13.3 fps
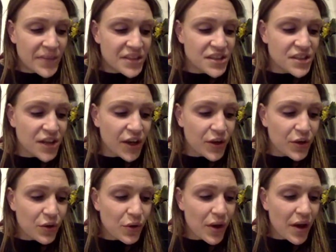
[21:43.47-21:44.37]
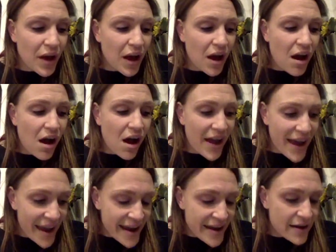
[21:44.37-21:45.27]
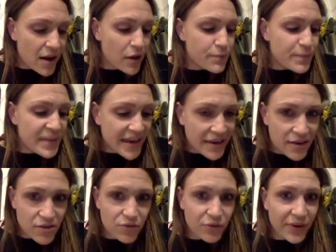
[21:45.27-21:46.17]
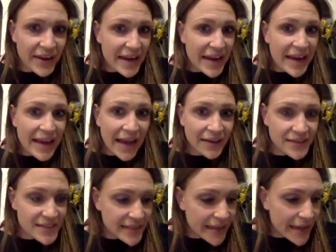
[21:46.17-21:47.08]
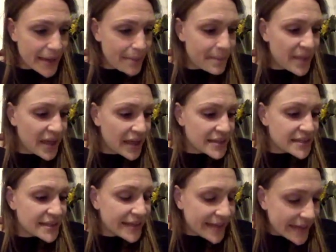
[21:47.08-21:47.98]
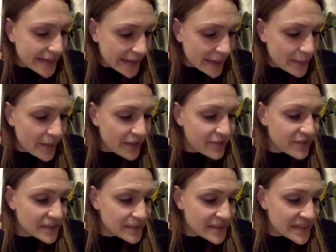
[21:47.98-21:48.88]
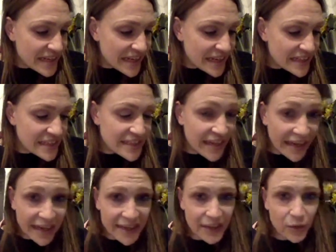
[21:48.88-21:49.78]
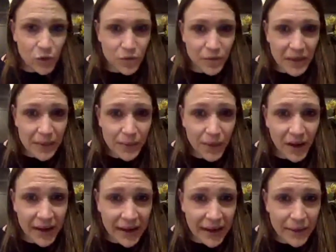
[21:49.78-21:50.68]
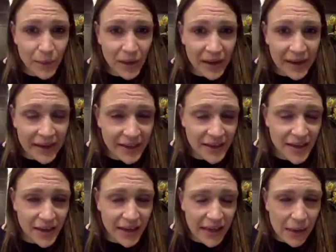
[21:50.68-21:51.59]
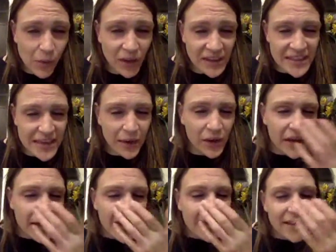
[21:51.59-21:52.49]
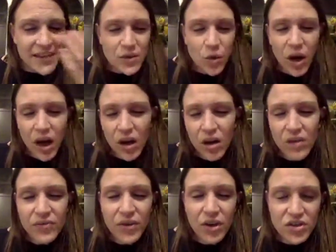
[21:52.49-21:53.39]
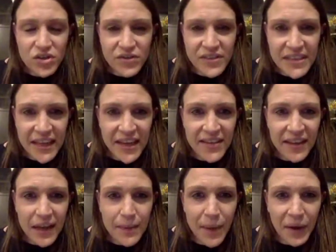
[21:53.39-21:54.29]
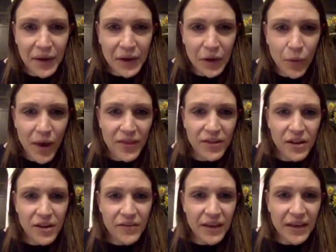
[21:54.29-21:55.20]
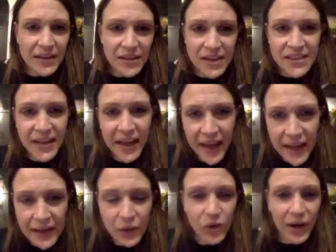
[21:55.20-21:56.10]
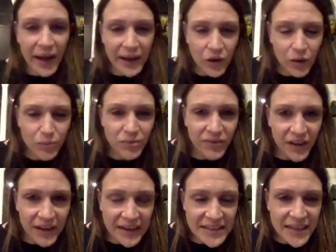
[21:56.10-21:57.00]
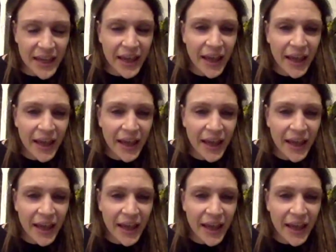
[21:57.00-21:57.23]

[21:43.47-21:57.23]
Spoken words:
So iron, omega-3, calcium, selenium, vitamin D, and zinc will be my key ones. Now, there's quite a lot of controversy, I think, about whether vegan diets can or cannot provide